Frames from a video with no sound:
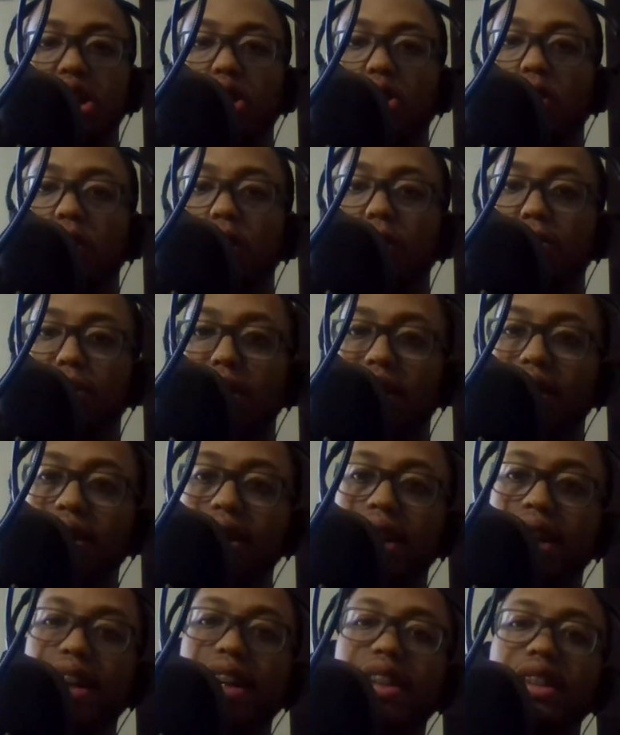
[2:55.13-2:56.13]
Corey
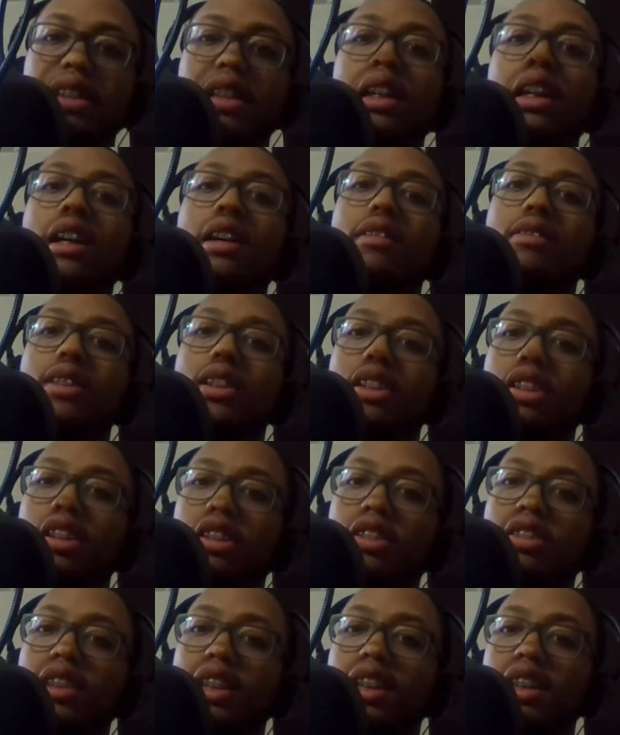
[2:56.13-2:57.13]
Perry has
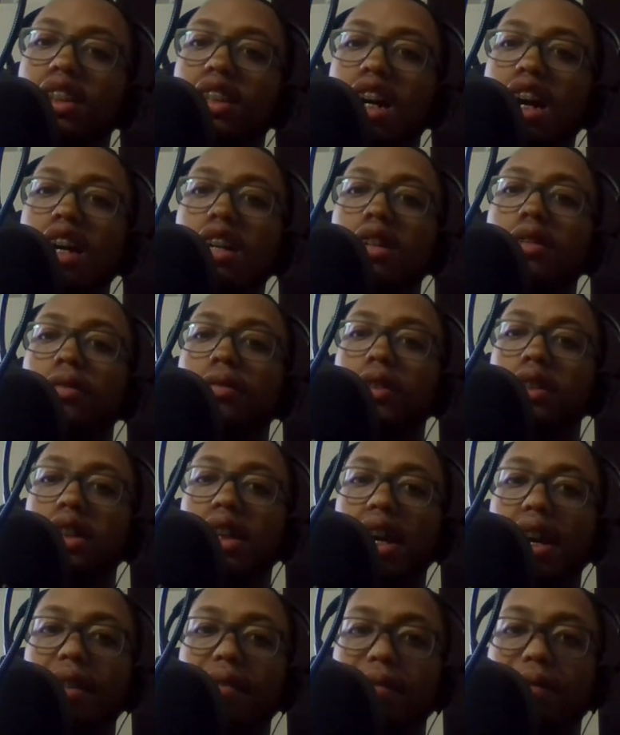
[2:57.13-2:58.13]
returned in the lineup for
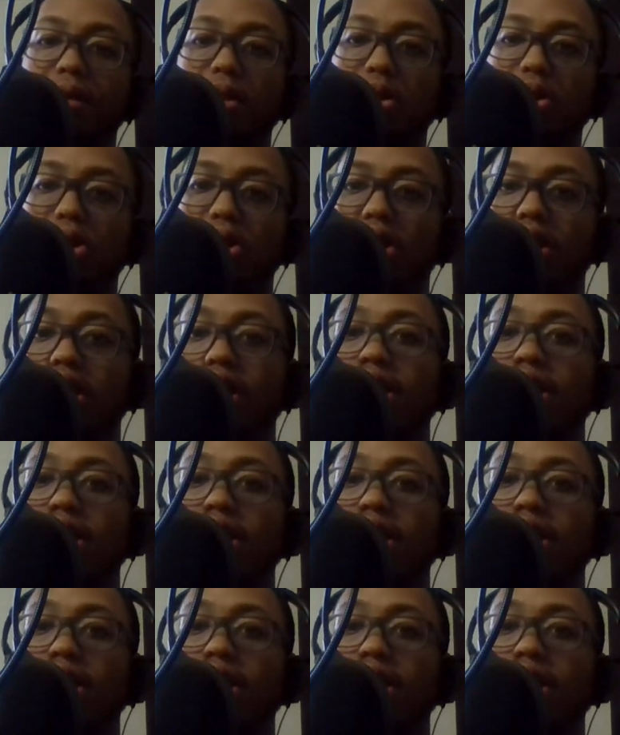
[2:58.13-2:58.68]
Game 4,